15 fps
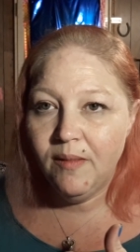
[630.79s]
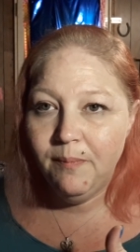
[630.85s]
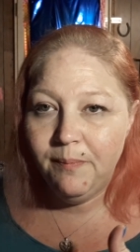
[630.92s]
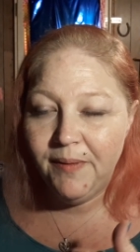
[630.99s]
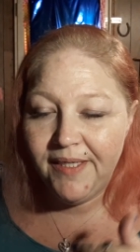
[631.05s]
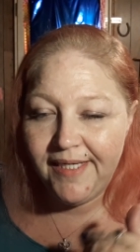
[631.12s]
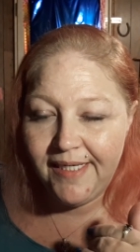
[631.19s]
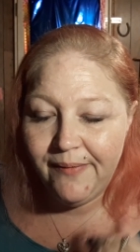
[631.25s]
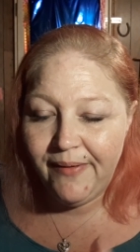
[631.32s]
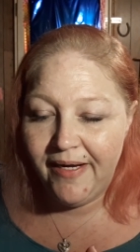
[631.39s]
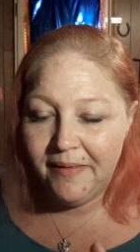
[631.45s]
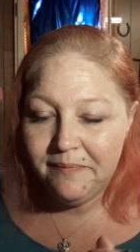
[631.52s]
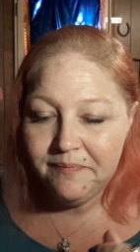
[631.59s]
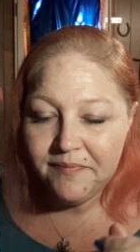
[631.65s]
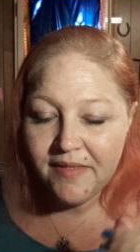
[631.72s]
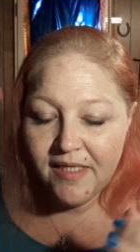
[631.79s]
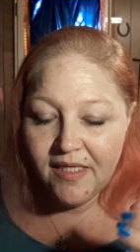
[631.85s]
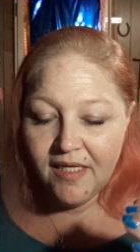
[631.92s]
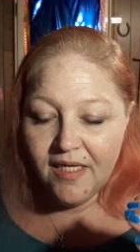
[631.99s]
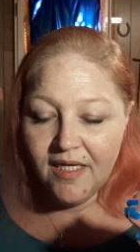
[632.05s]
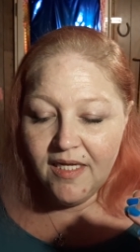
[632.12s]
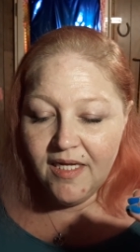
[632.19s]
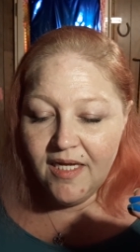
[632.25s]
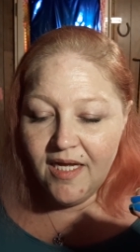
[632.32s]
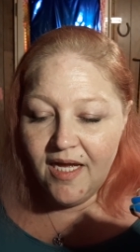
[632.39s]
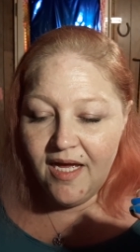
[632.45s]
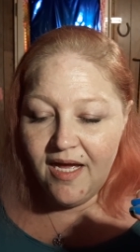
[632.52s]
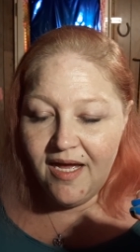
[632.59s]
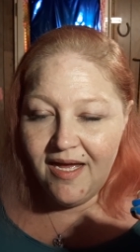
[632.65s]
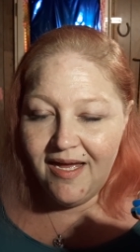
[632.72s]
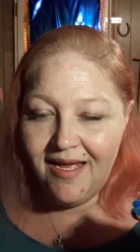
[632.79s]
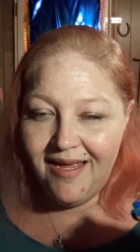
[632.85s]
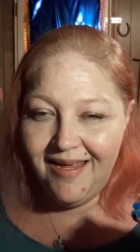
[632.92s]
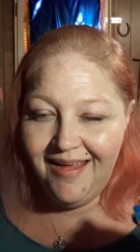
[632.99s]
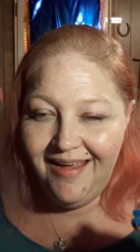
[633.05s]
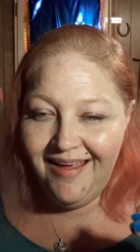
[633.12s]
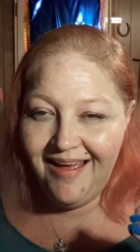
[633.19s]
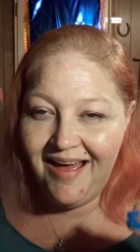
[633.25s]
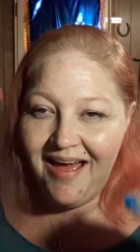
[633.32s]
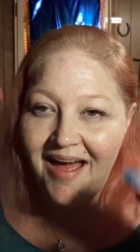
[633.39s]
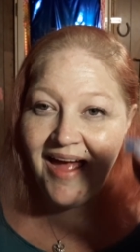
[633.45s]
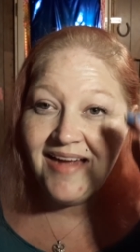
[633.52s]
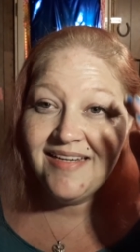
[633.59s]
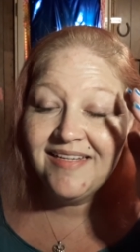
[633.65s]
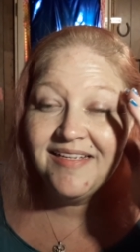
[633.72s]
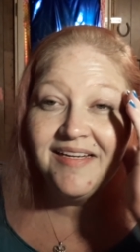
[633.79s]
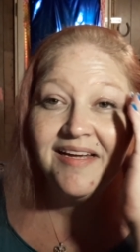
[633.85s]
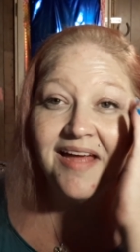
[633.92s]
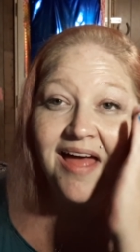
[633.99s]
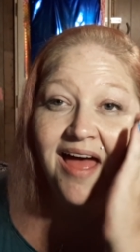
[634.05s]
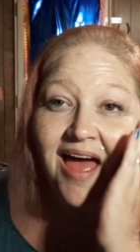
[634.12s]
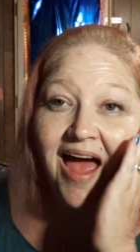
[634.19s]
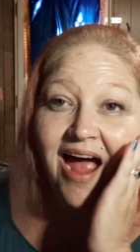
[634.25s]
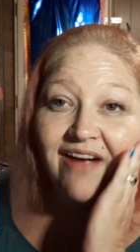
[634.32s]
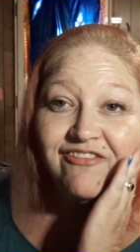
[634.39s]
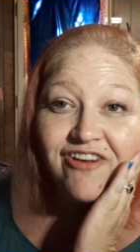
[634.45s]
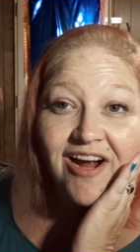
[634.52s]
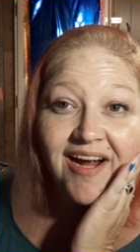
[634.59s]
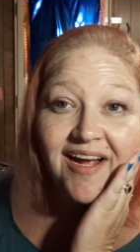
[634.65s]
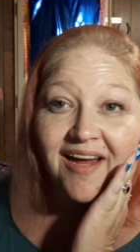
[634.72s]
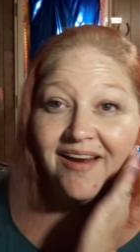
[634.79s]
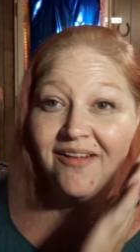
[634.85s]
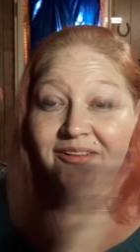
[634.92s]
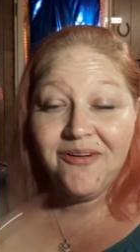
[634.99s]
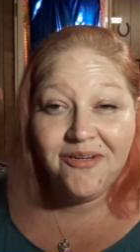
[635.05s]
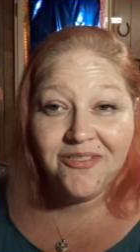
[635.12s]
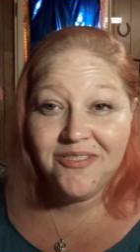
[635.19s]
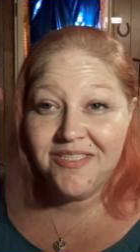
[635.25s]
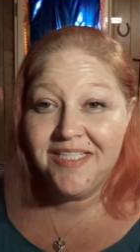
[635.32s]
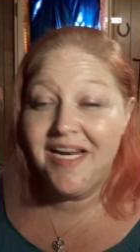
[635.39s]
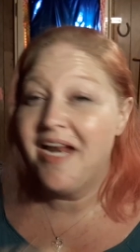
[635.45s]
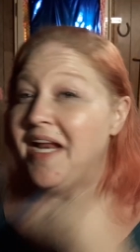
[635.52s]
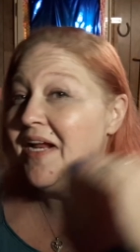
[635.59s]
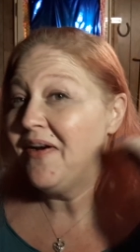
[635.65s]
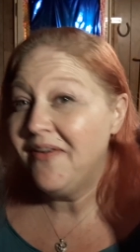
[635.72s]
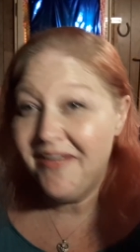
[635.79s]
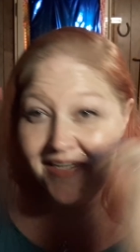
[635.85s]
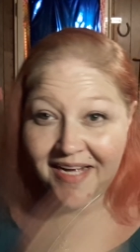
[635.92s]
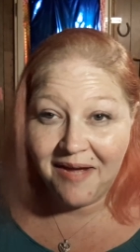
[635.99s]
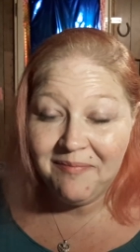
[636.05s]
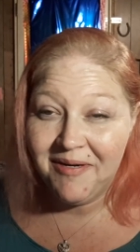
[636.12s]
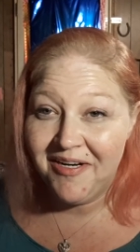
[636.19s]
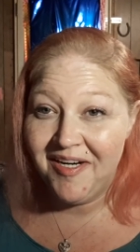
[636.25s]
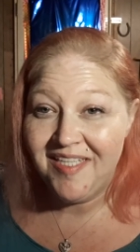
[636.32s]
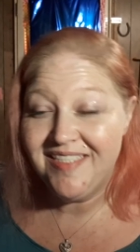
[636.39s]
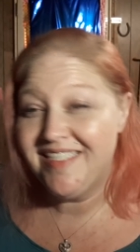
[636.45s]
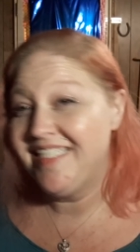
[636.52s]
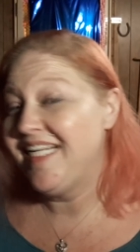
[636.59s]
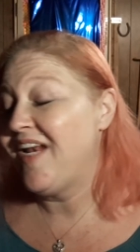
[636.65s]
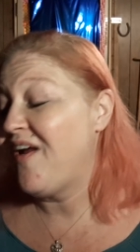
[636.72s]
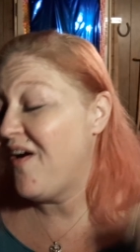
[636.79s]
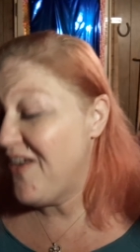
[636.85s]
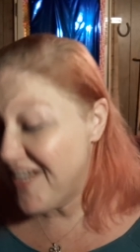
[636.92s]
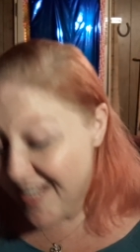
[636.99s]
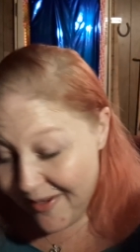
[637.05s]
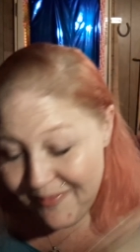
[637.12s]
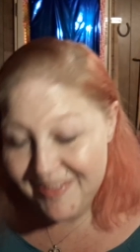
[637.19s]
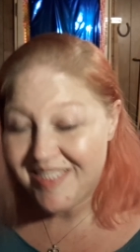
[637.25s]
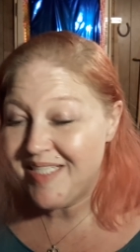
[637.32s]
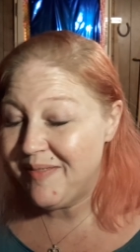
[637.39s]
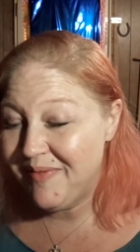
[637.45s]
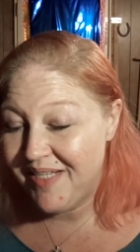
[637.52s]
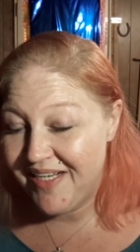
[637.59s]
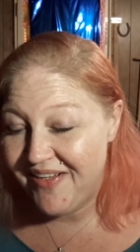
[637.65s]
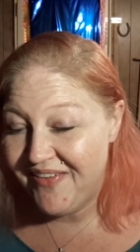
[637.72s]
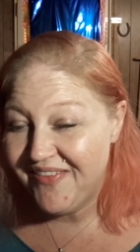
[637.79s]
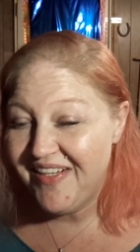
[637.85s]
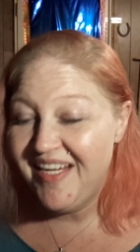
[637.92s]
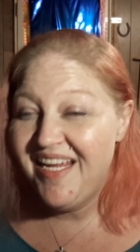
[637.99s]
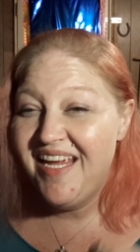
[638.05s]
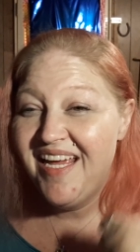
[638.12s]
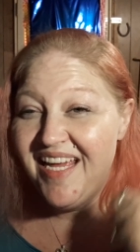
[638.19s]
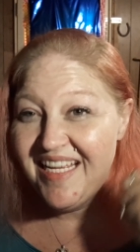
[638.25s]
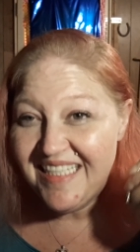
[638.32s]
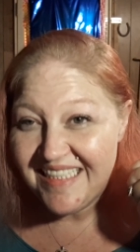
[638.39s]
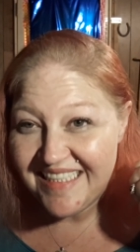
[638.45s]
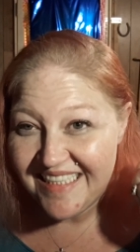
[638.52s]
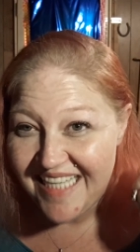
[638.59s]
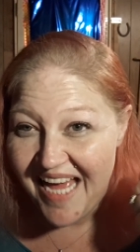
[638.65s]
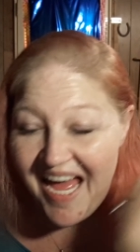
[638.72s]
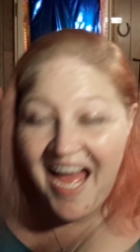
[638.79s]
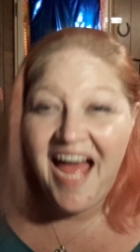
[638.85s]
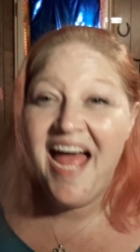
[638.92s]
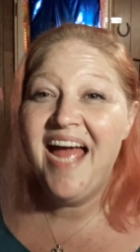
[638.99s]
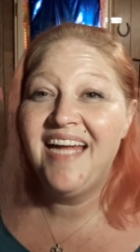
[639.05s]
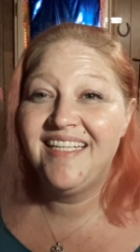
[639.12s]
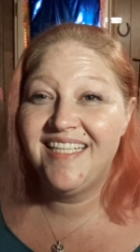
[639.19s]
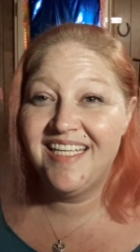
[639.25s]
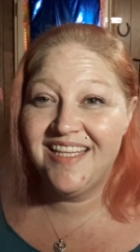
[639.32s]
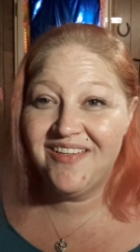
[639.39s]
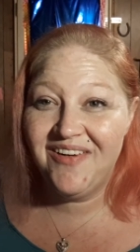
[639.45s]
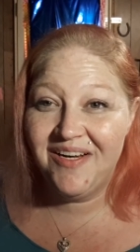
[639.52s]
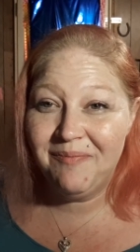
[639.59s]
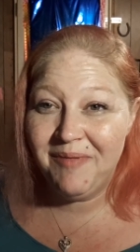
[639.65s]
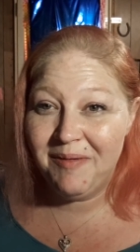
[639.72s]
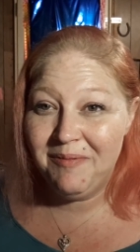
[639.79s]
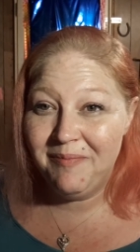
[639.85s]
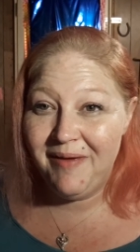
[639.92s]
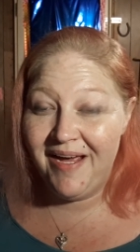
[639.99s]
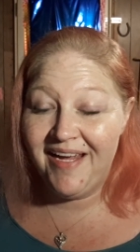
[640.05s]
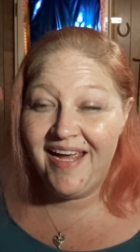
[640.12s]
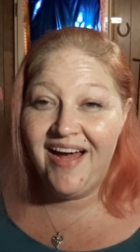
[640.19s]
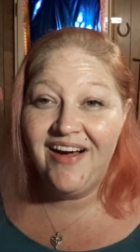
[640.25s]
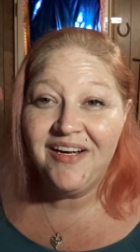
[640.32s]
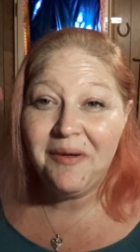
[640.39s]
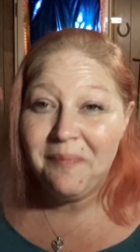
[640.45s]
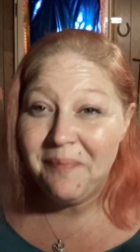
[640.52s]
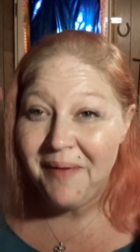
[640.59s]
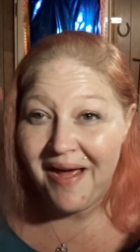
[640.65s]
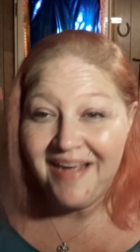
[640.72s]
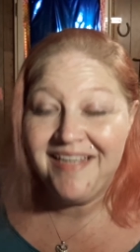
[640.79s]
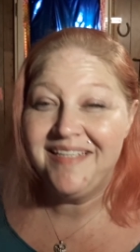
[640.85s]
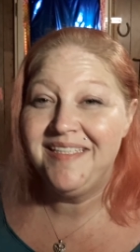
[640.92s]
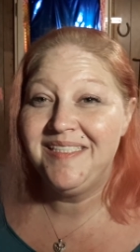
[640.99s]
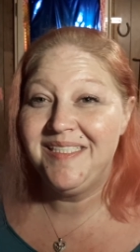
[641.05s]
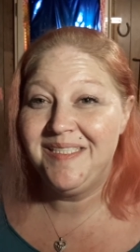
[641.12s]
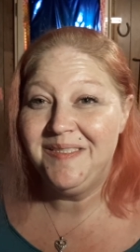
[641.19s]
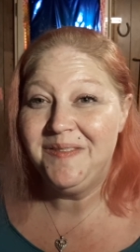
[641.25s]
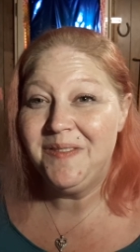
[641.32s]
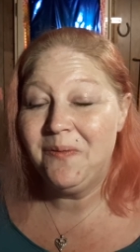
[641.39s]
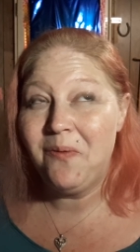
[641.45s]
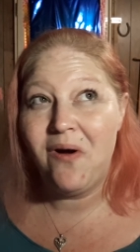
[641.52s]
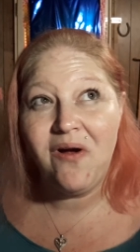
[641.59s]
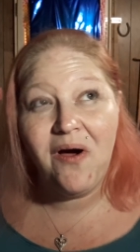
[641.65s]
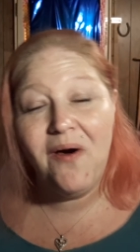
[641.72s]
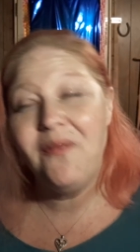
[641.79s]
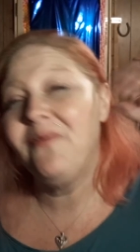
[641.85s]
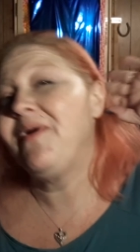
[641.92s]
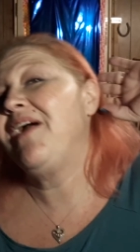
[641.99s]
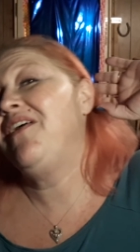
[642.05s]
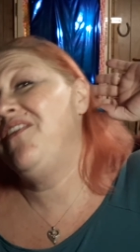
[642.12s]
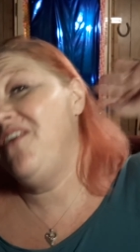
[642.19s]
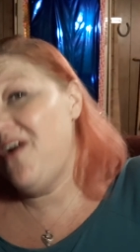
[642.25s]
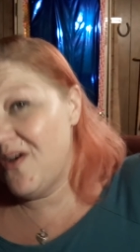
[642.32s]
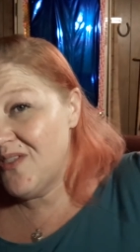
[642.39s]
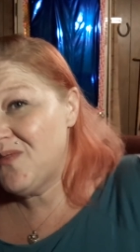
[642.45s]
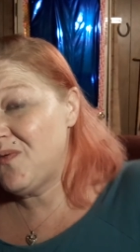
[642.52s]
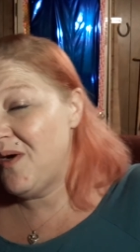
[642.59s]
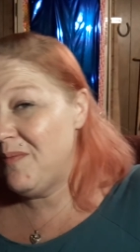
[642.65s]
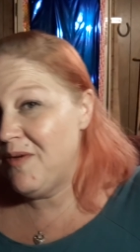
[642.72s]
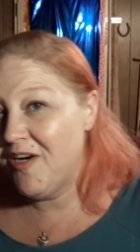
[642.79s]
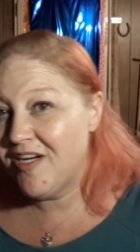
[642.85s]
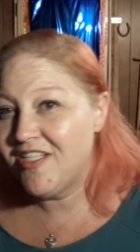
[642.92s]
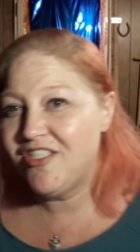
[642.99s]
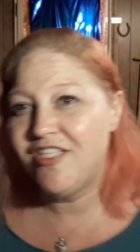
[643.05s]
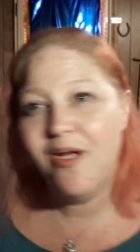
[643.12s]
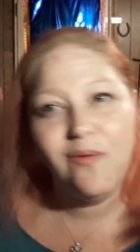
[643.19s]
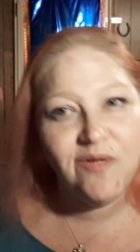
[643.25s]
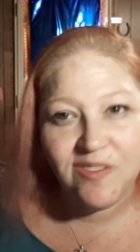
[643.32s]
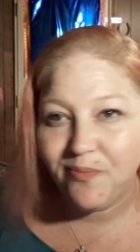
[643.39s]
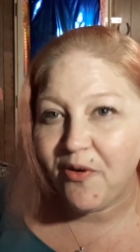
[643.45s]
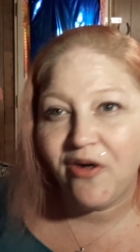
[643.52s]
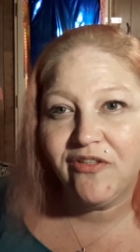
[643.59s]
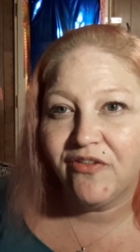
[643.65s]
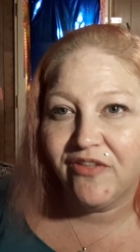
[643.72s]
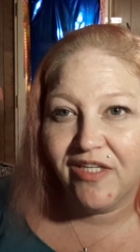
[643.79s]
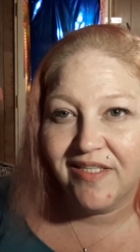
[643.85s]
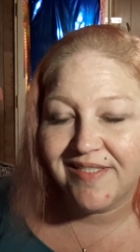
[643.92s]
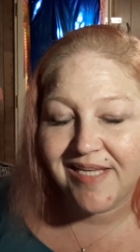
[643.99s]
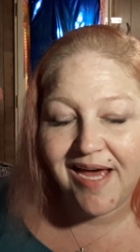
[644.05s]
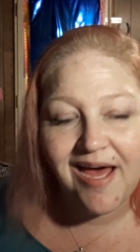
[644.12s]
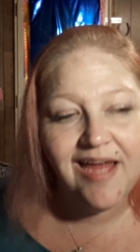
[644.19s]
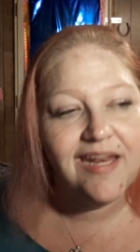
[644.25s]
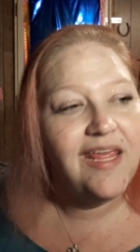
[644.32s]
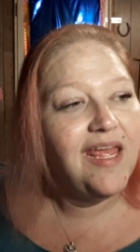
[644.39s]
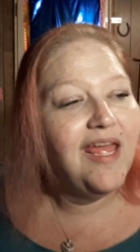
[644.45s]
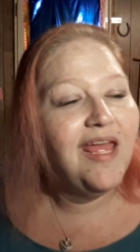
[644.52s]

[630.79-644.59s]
but anyway, uh, I had to, after I got all the groceries in, I had already got my grandson in, I already got my seatbelt on, I had to get the grandbaby back out, go back in the store, walk all the way across Walmart because you know he's was parked on the other side